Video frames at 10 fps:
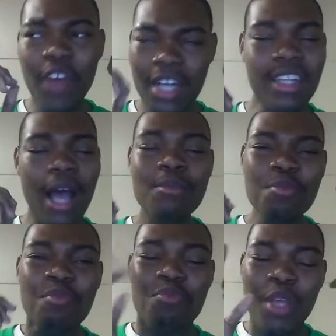fucked up,
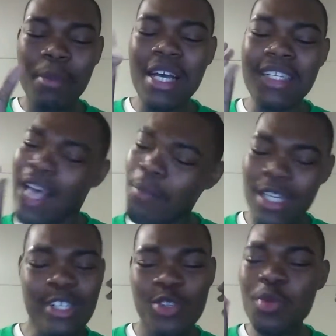because I
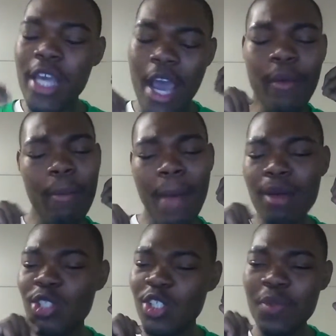really do care
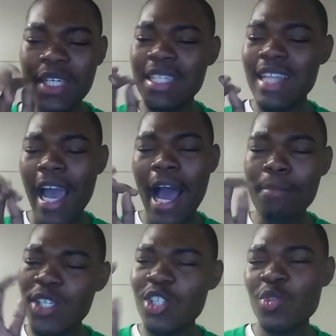about you. And it's like,
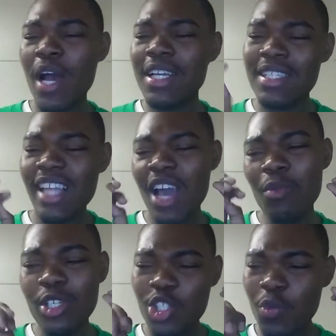I'm just trying to stay
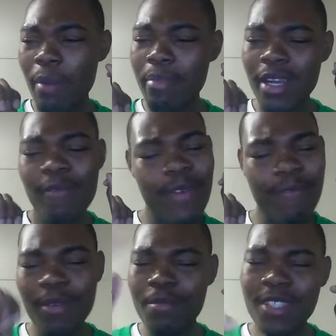with you and
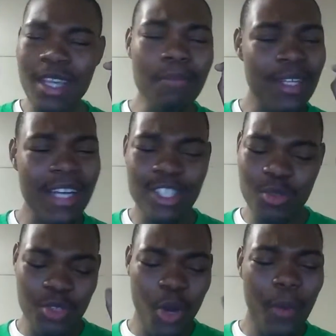benefit from something that
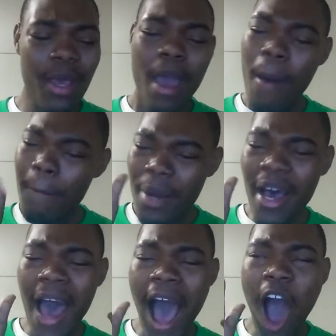you're doing.
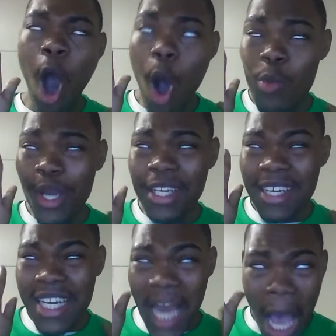But I already
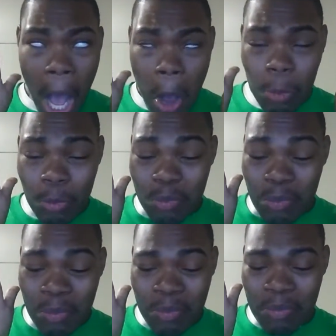know
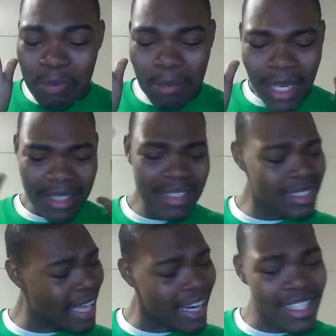
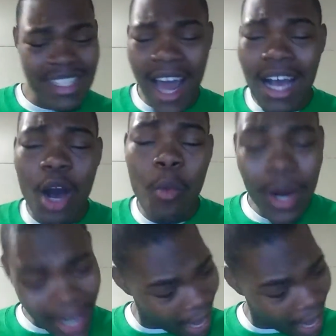that it's not going to work